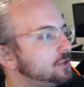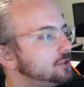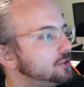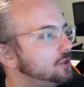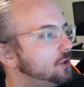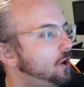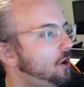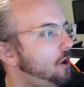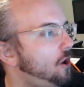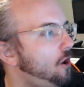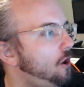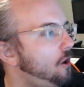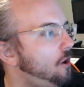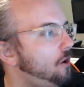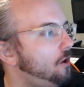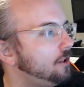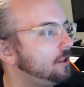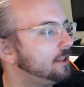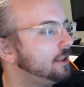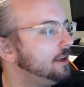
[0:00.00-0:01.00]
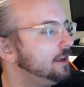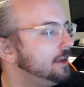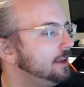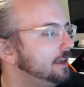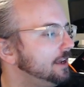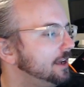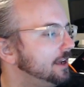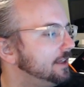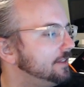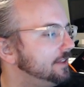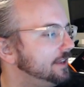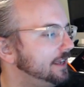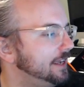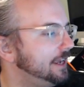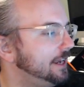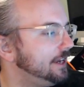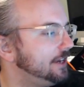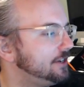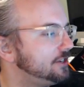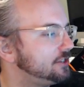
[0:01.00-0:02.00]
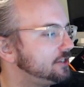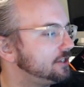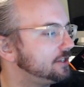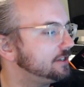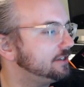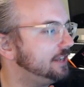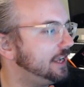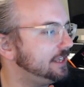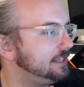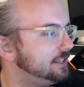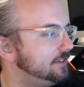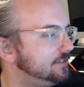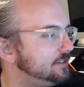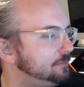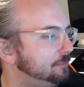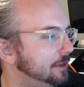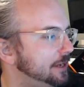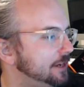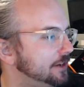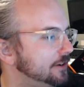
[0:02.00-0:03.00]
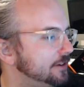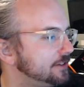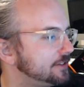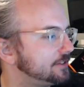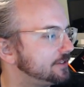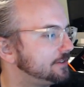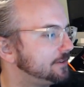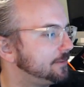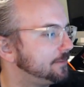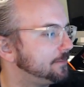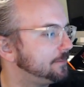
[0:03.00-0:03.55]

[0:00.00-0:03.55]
to all the English native speakers.